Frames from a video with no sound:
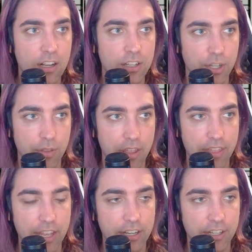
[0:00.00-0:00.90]
so that
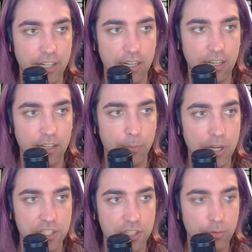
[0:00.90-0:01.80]
they could
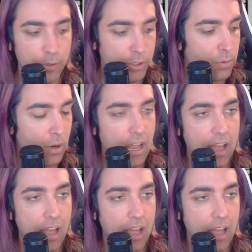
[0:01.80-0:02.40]
bust through.